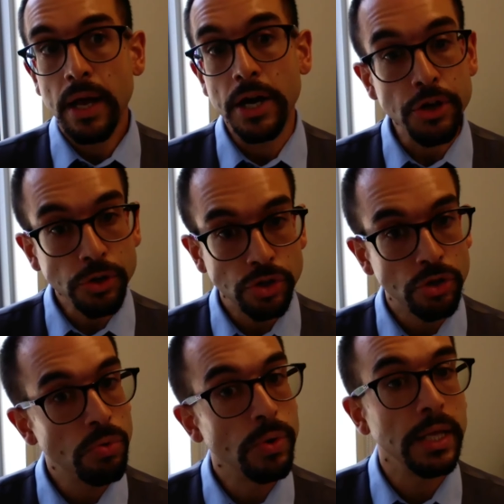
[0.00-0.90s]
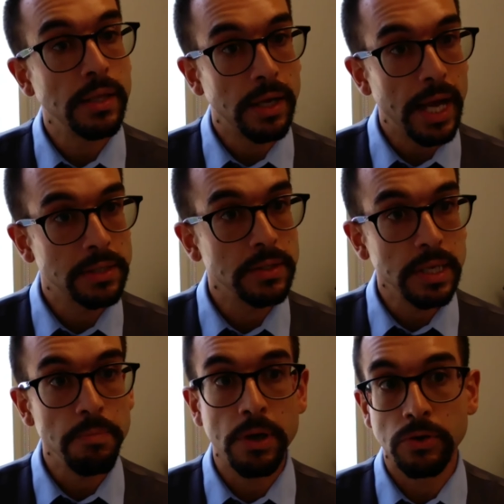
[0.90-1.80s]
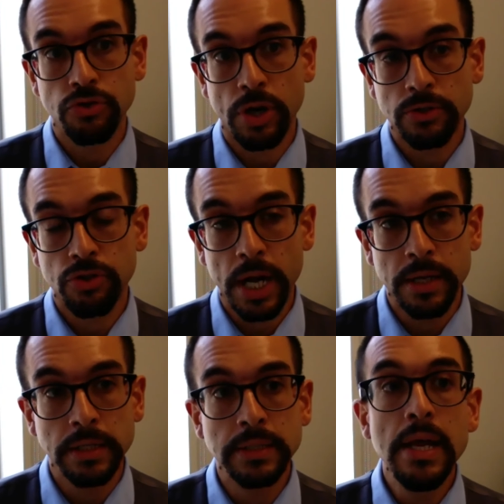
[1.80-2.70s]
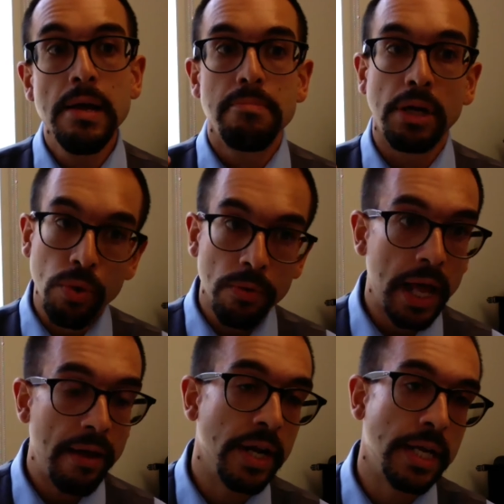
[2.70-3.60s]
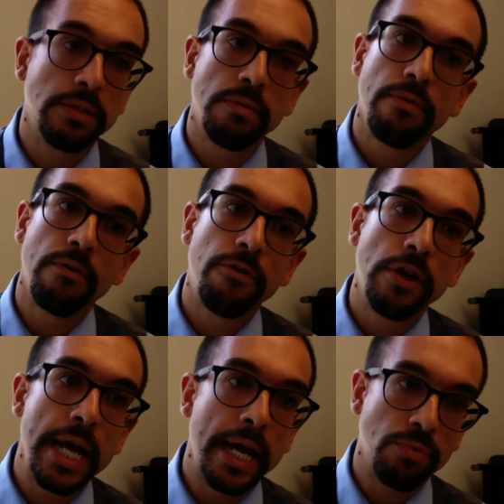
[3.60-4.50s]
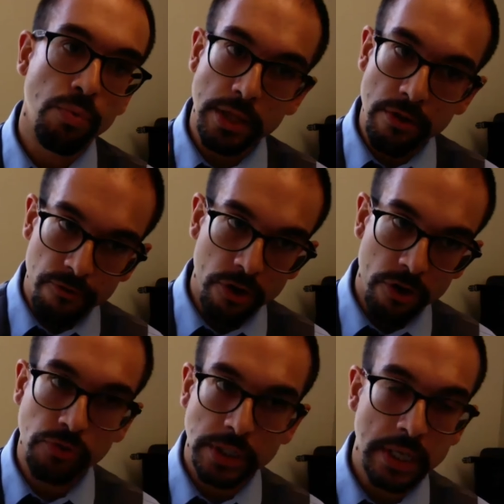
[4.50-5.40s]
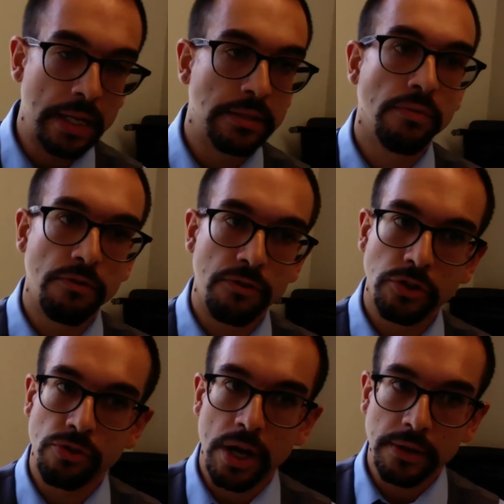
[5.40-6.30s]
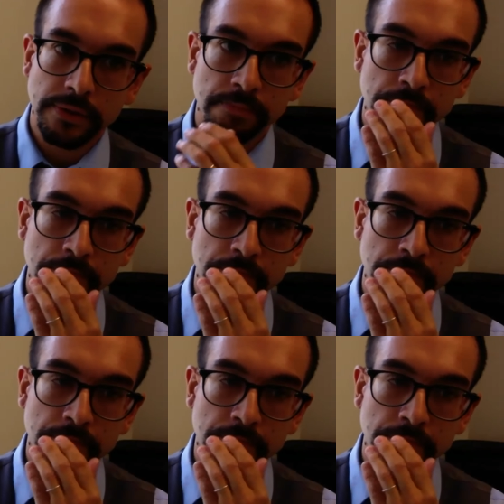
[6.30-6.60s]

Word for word: are used to with uh, exon skipping or drug trials, but we will have an answer for that with the first results of the first trials.